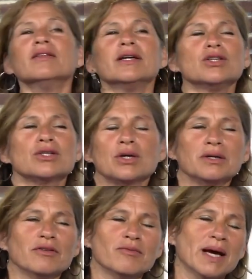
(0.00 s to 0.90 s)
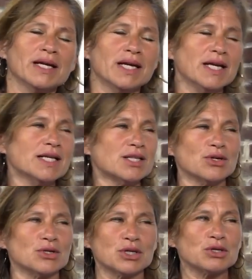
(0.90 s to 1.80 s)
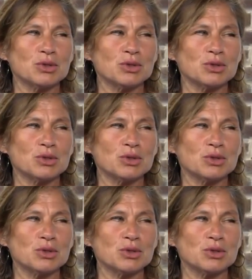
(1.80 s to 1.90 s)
they just couldn't have made it easier to